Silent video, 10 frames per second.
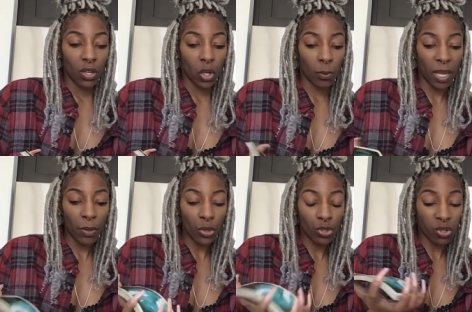or
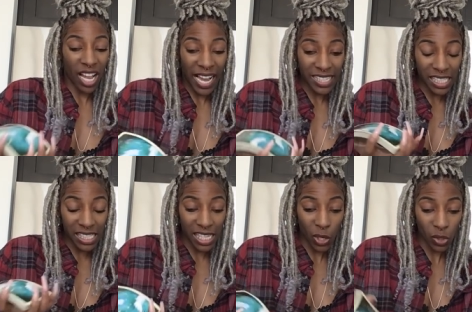maybe you tried to
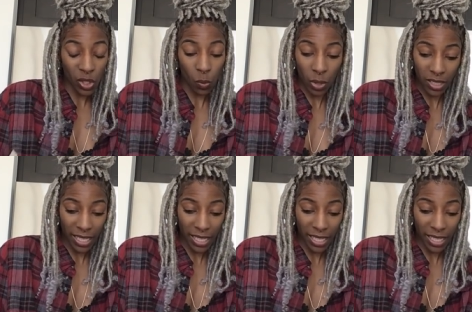tell someone.